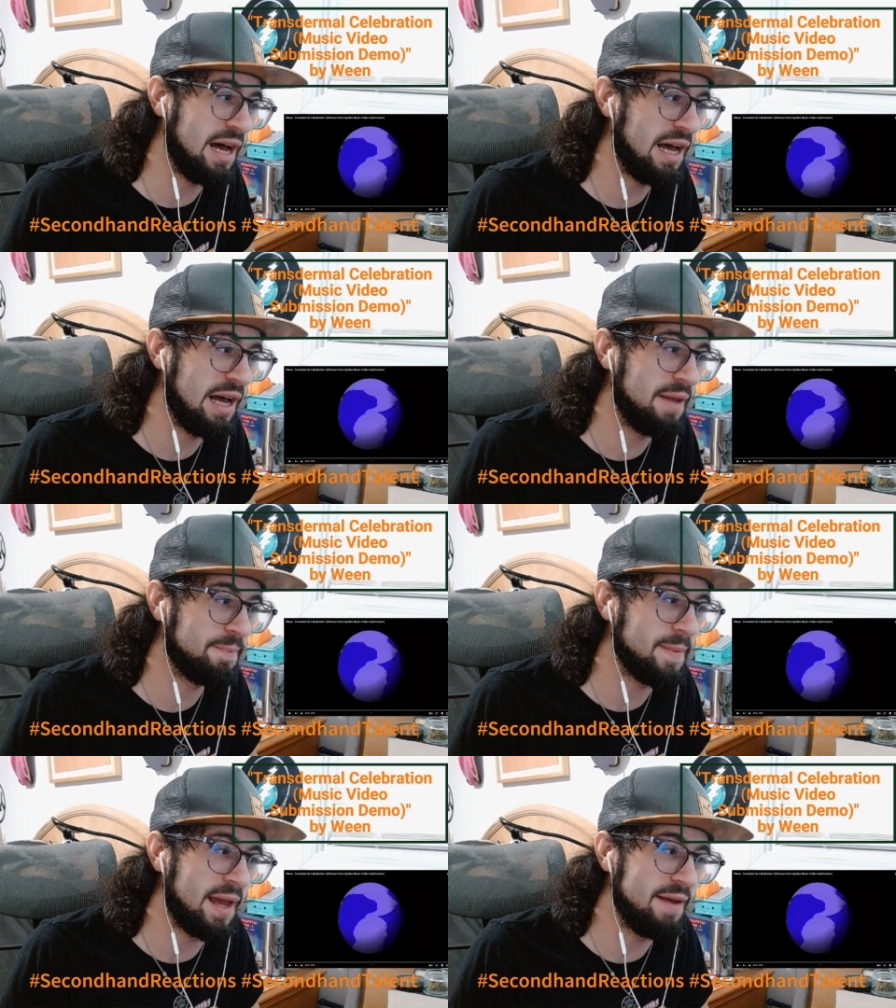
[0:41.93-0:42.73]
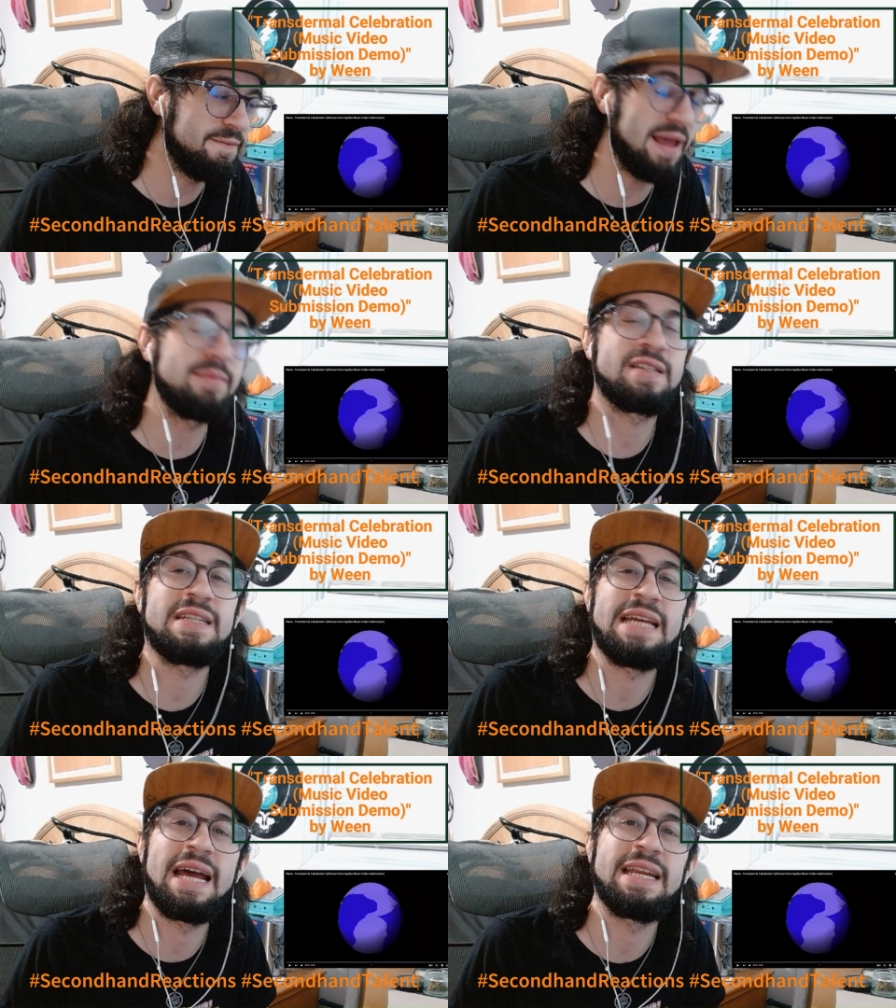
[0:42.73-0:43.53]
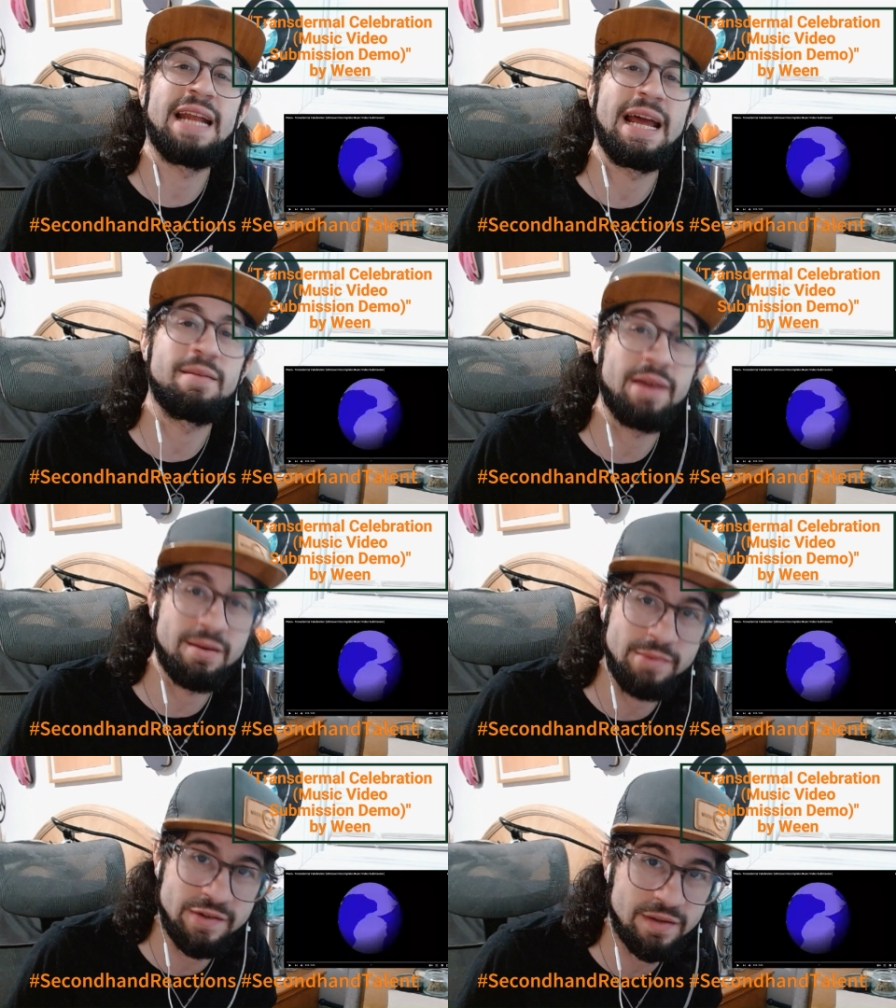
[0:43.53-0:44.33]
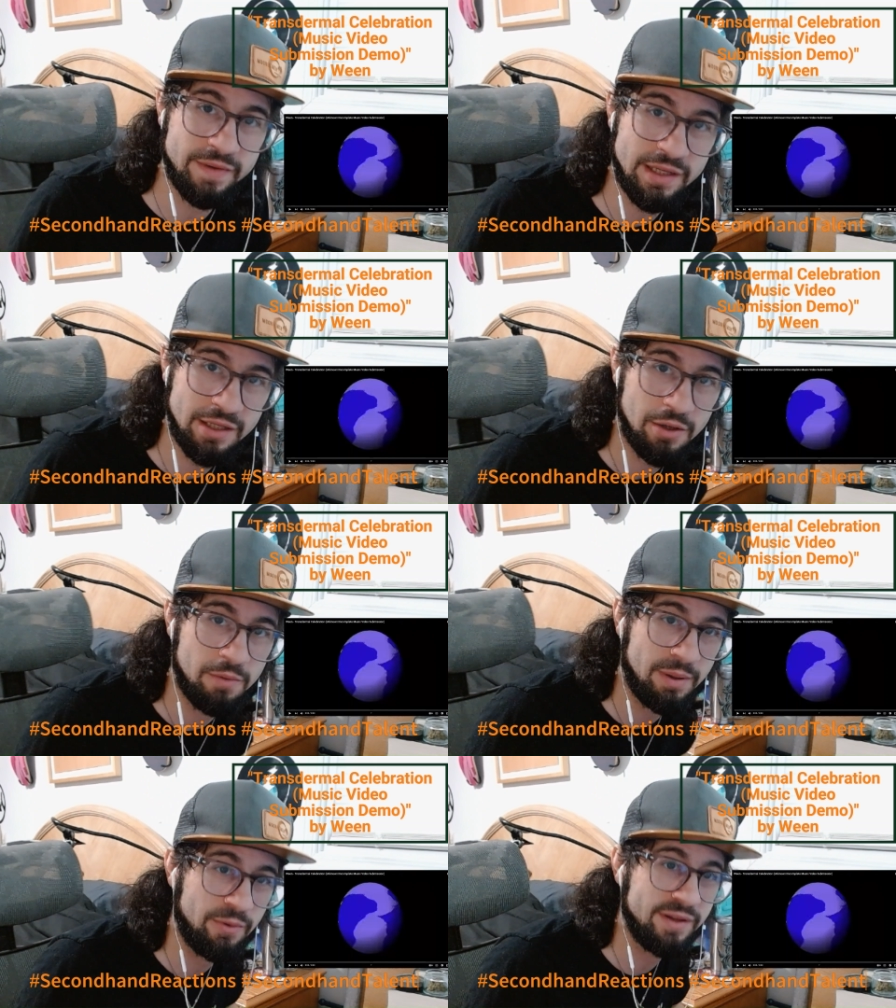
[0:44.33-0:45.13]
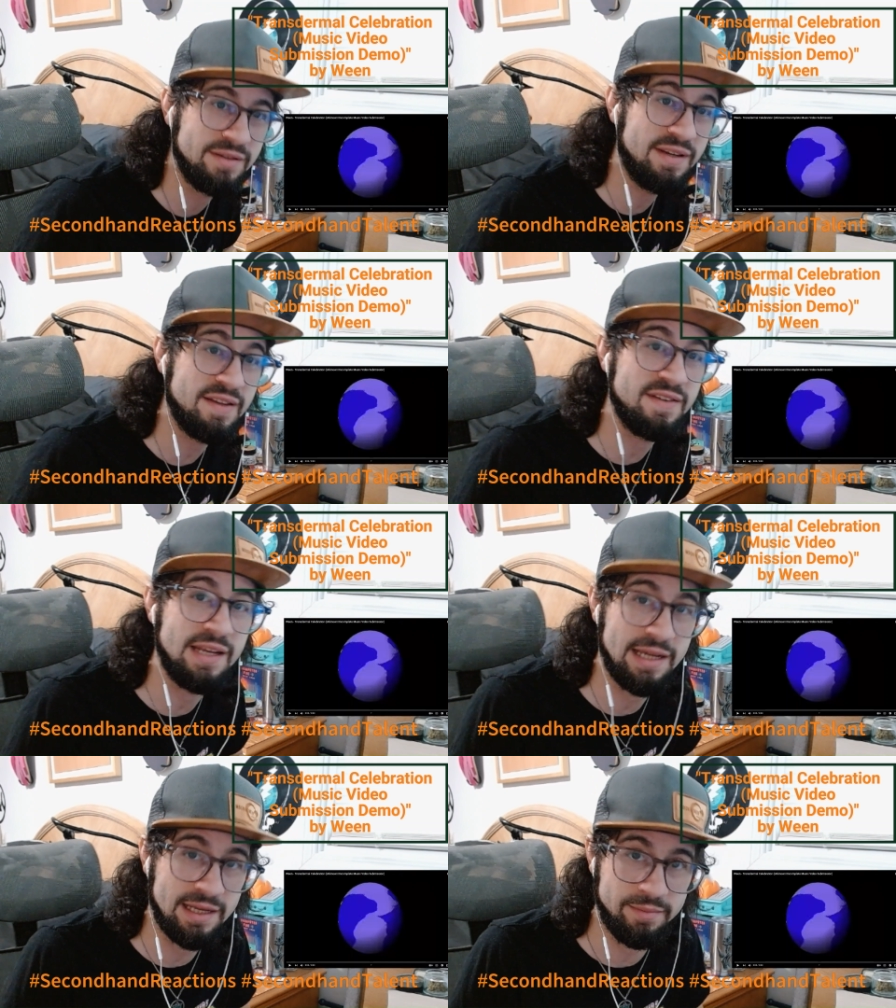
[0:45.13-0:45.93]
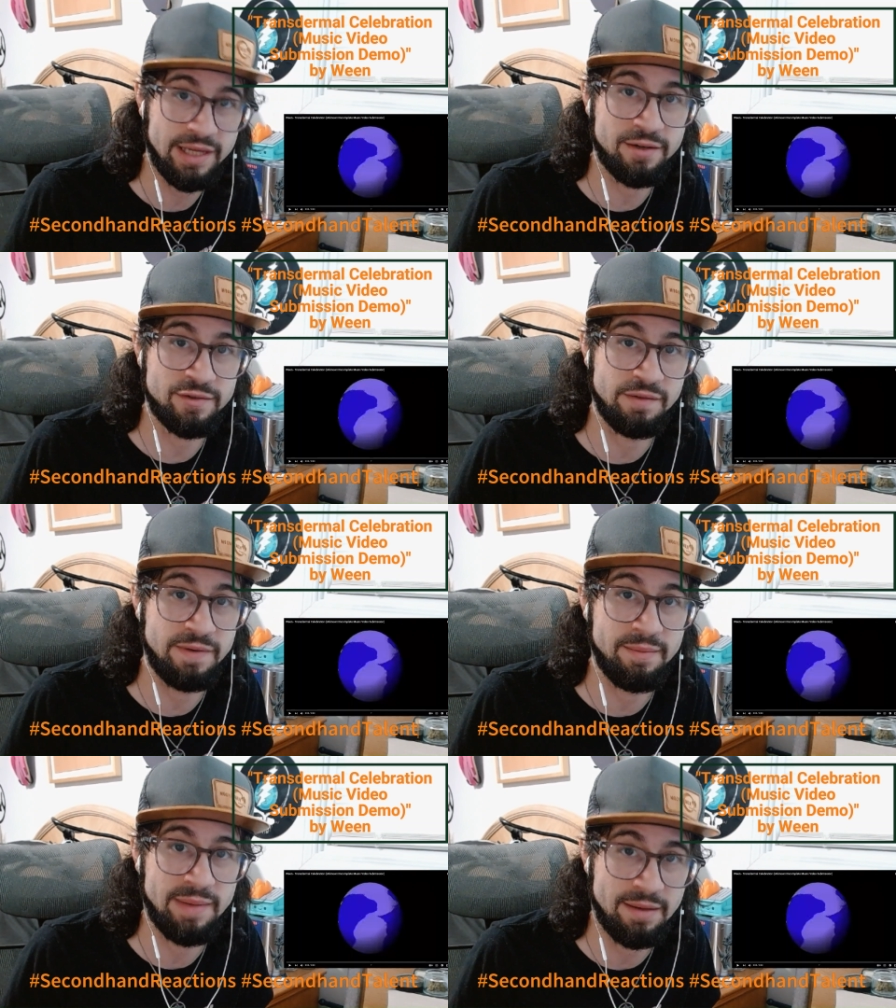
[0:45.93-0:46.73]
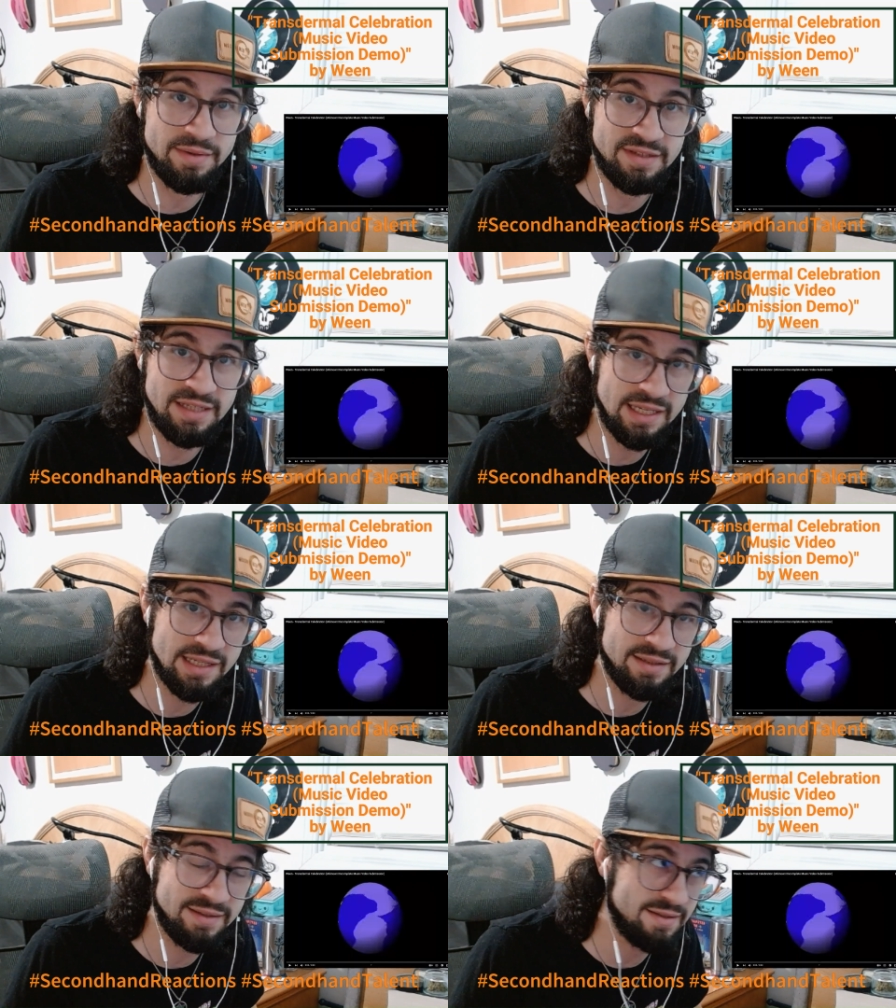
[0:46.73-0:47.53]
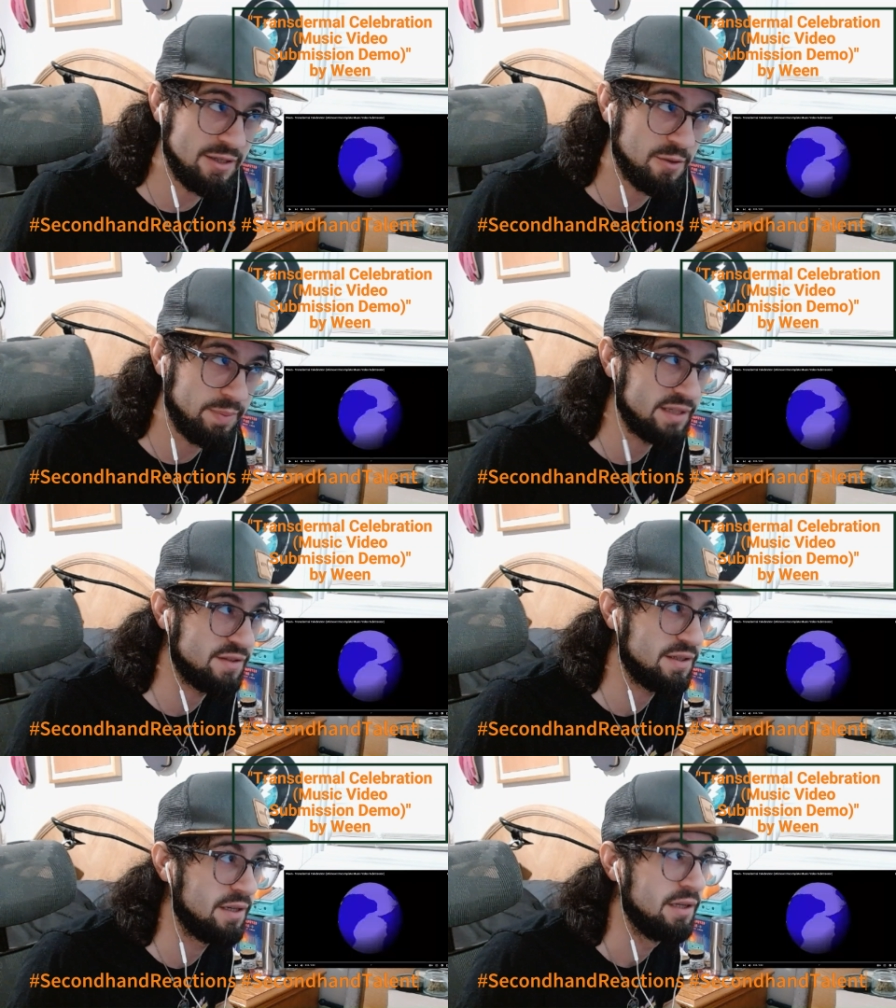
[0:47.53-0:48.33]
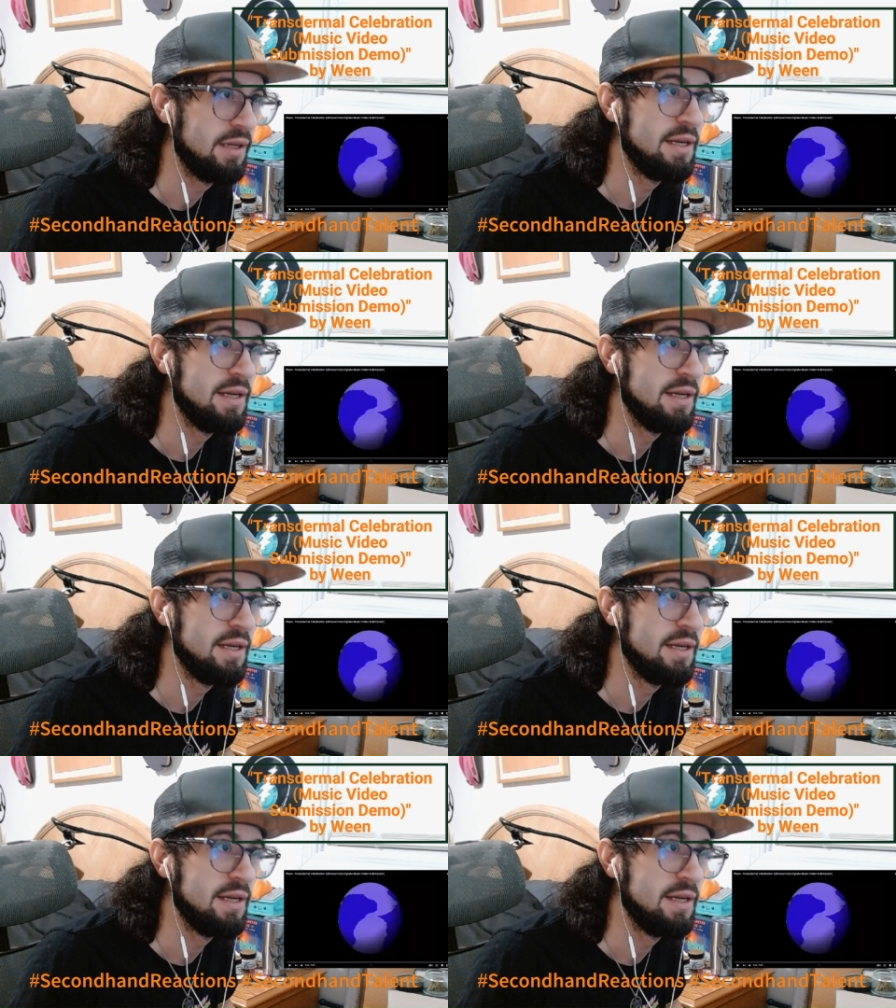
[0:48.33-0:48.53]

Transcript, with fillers: uh, famously had an animated music video by one of the Disney animators, if I'm not mistaken, Disney or Pixar.